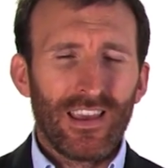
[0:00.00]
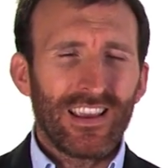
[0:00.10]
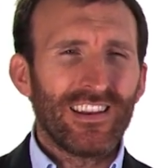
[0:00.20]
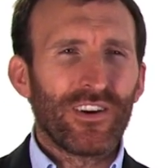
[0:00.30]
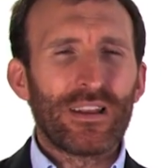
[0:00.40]

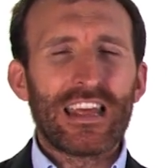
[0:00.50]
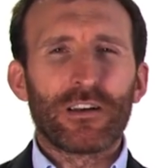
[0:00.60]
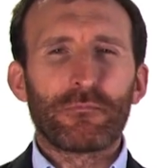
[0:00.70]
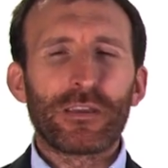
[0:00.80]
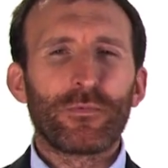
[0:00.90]
You know, in
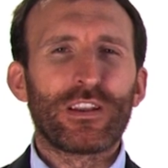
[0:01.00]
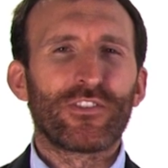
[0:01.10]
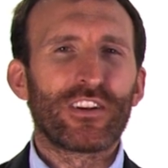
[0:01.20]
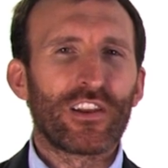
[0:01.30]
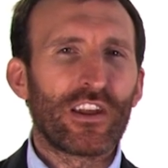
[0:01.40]
NLP, we
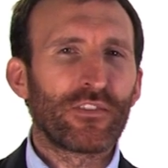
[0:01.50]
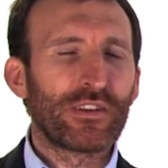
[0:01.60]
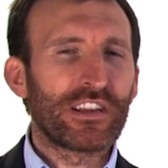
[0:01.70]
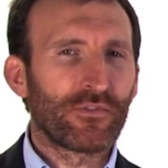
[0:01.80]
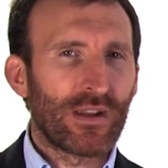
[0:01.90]
learn a lot of
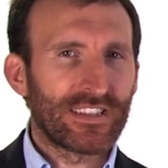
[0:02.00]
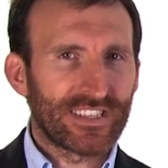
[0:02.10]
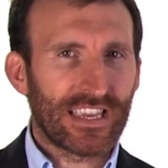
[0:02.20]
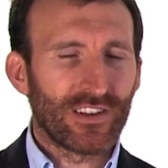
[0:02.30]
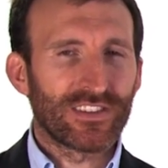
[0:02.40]
really great
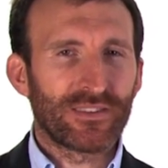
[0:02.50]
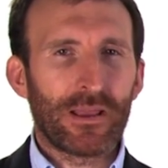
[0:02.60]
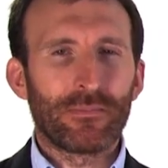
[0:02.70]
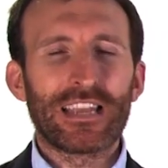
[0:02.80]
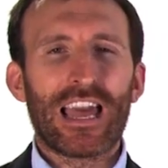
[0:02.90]
skills to
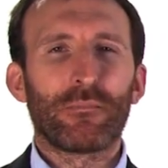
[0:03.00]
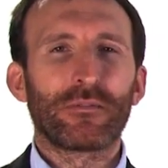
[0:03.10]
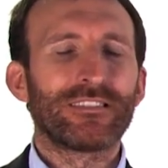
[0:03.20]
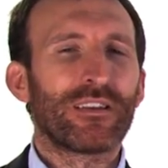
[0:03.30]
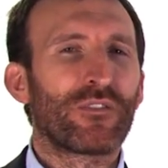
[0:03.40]
be able to help
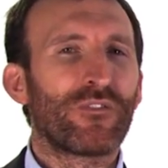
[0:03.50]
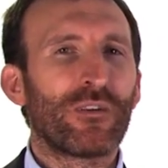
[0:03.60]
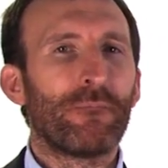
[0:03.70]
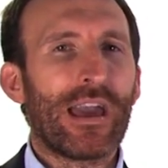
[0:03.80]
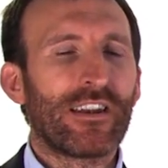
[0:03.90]
ourselves
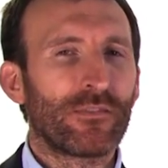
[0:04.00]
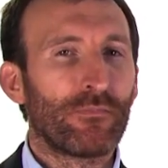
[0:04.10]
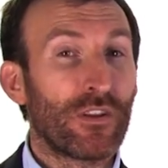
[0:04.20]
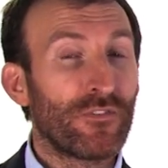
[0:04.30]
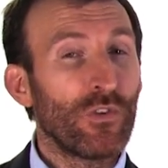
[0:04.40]
feel better.
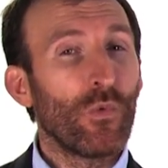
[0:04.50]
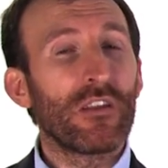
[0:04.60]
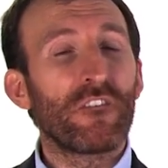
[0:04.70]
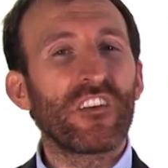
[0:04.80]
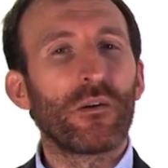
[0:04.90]
But if you
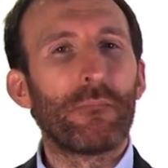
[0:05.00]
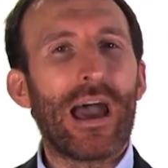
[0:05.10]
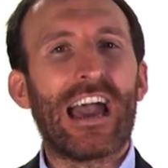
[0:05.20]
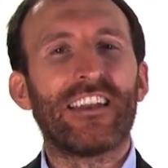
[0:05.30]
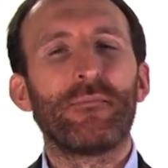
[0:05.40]
want to feel
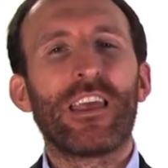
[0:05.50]
bad,